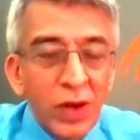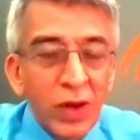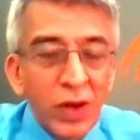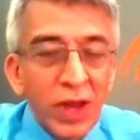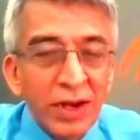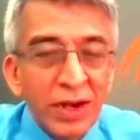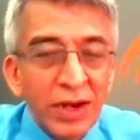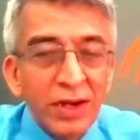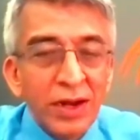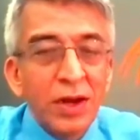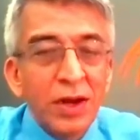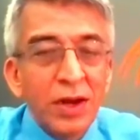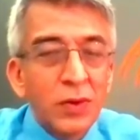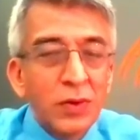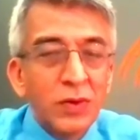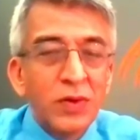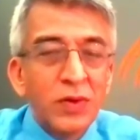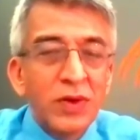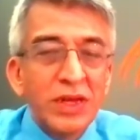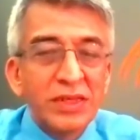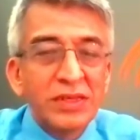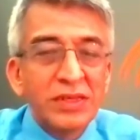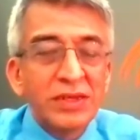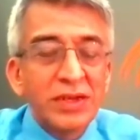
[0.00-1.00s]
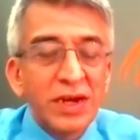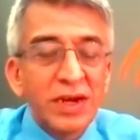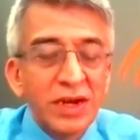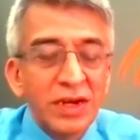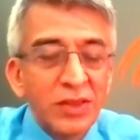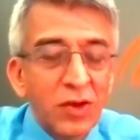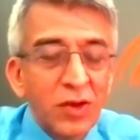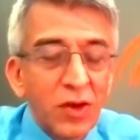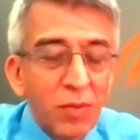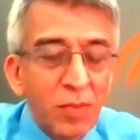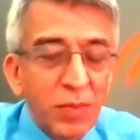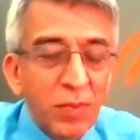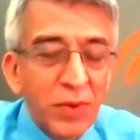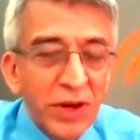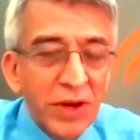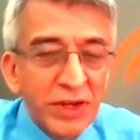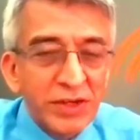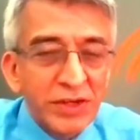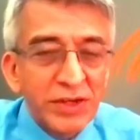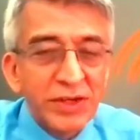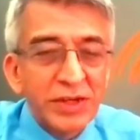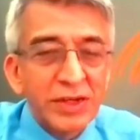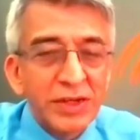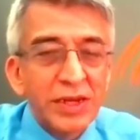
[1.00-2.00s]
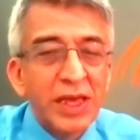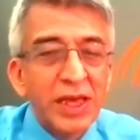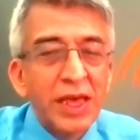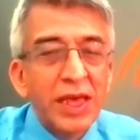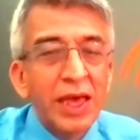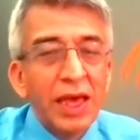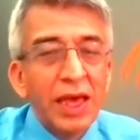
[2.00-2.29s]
look at how to restart the operation.